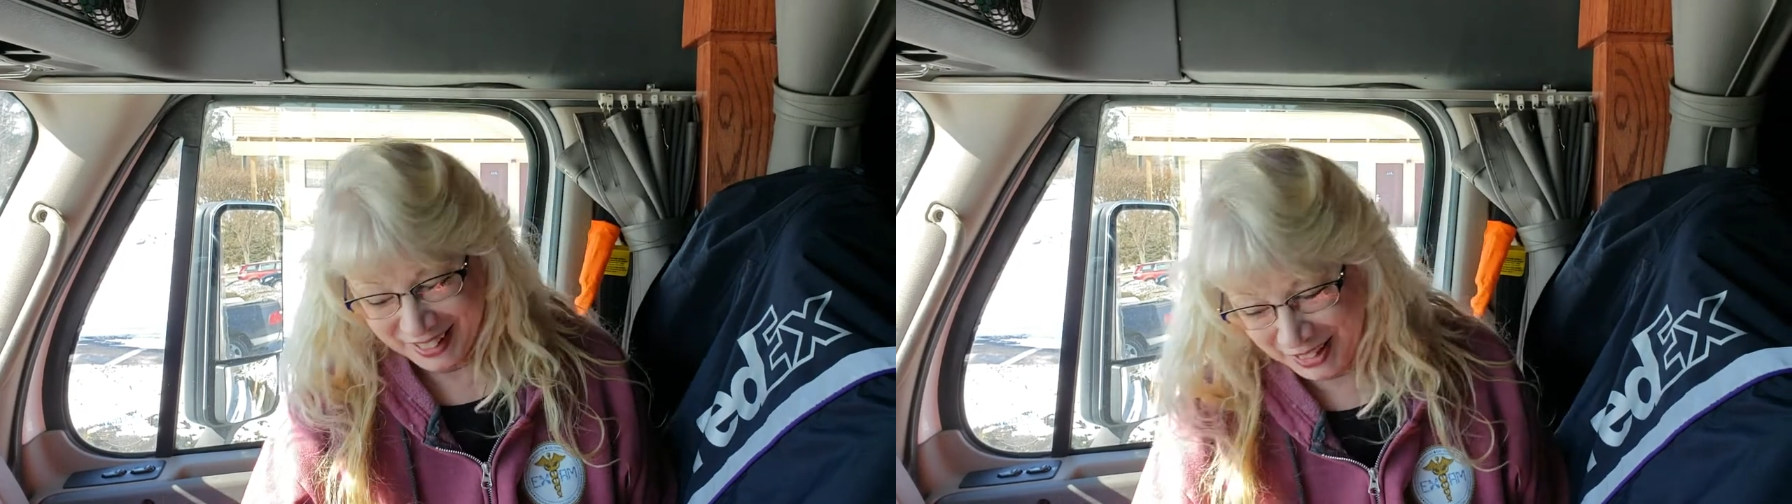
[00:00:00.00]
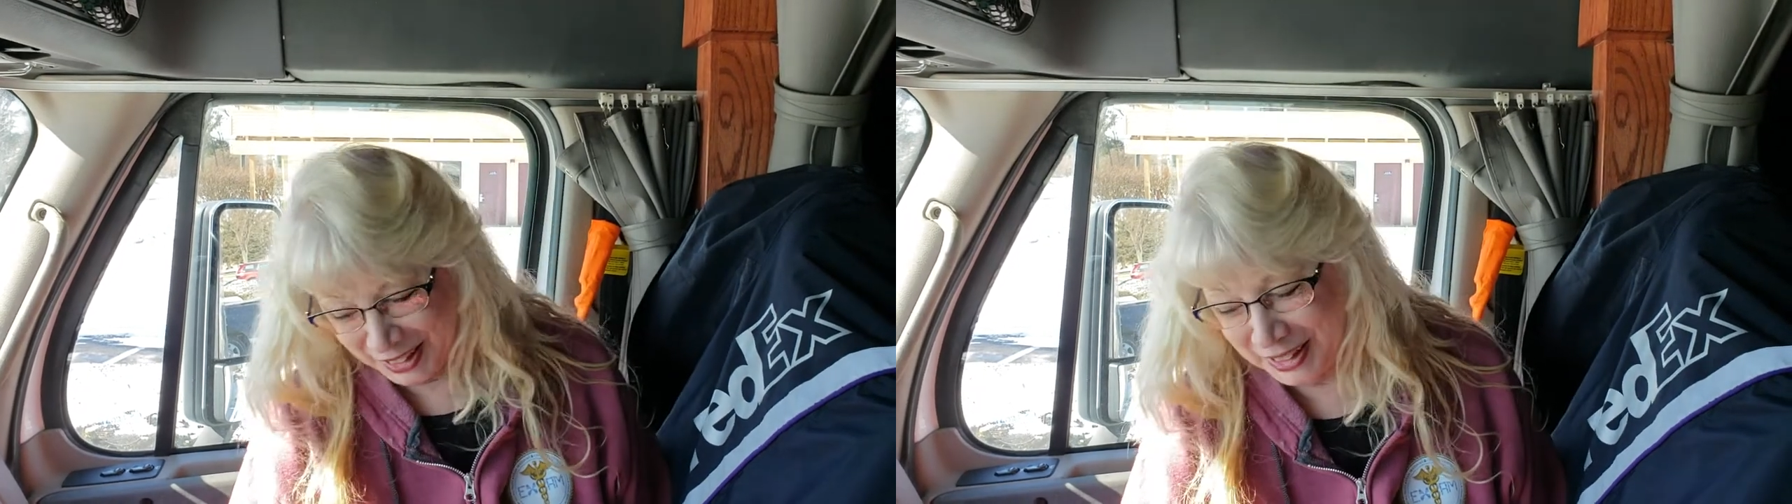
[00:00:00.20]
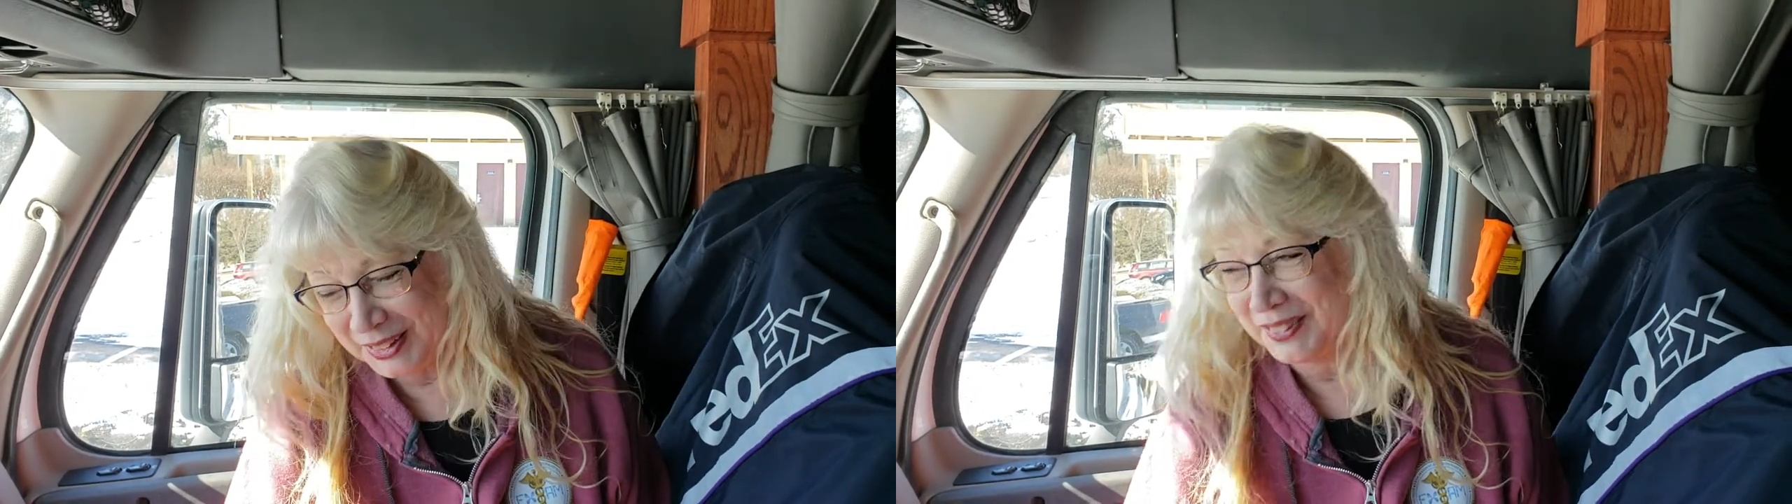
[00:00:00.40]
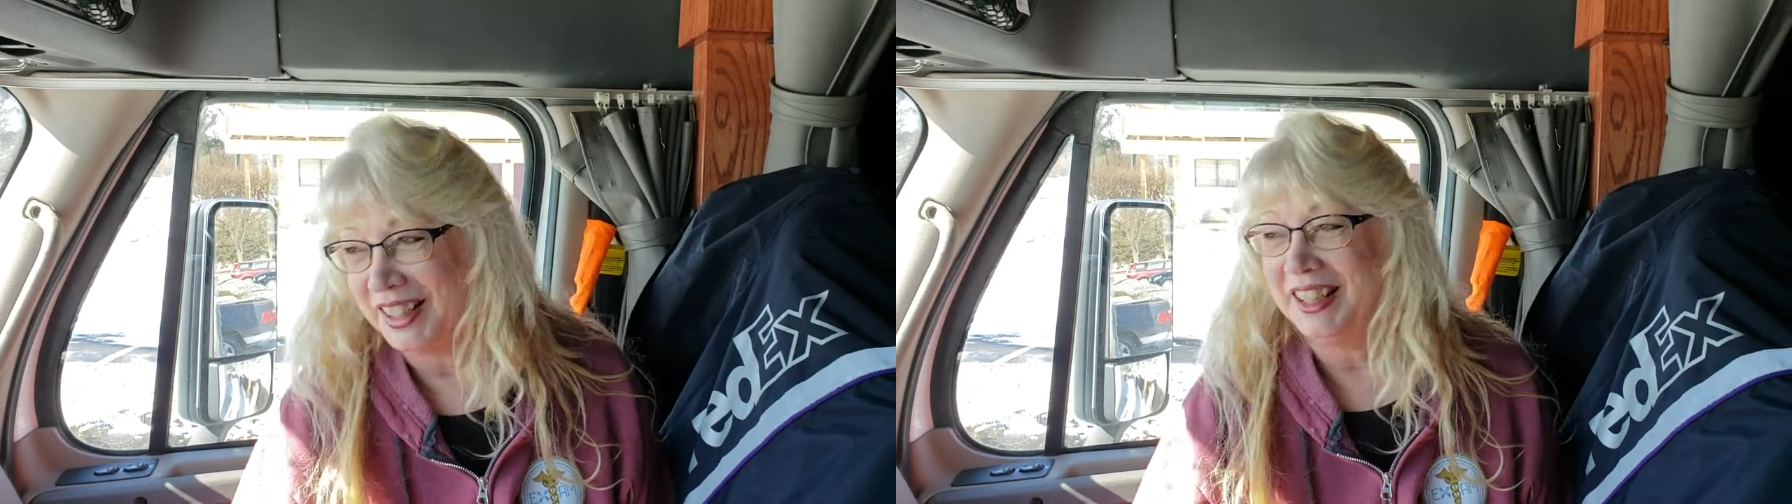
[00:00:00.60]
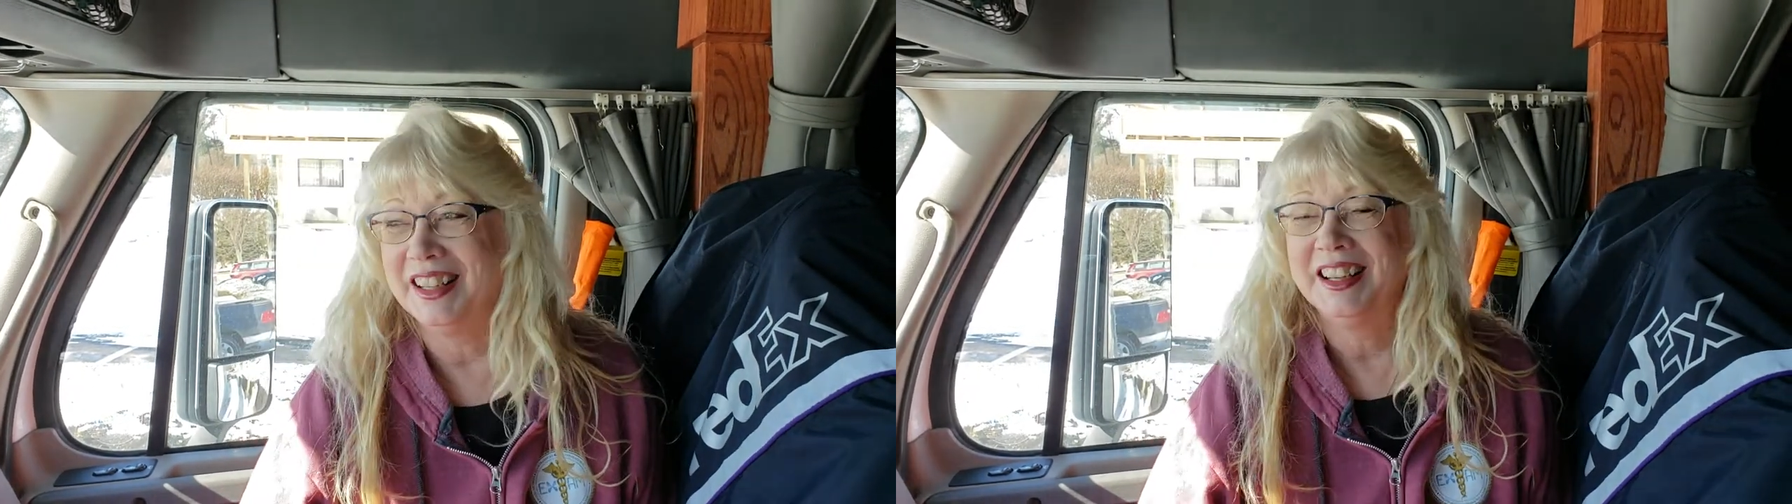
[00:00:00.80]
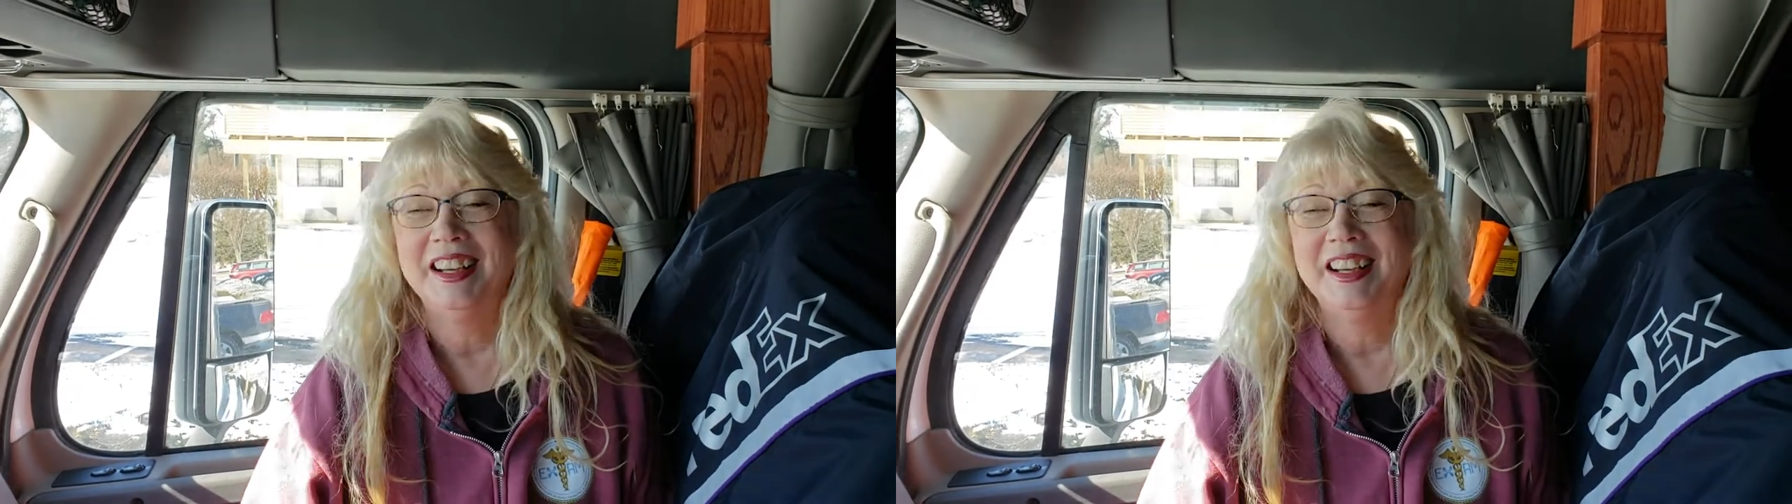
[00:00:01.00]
Anyway,